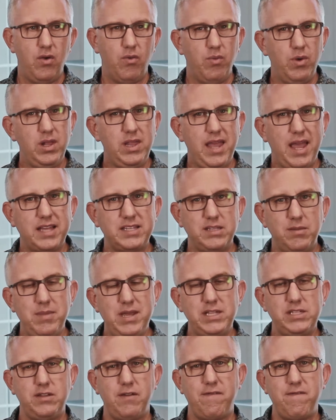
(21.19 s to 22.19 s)
really as a
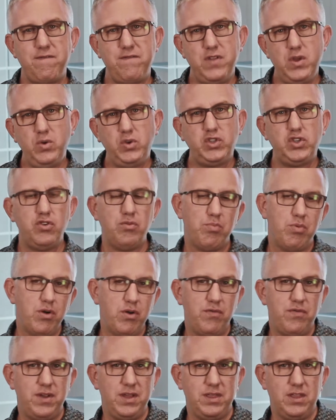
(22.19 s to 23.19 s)
means of
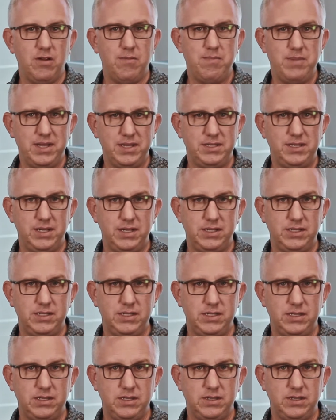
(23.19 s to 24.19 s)
future-proofing their business.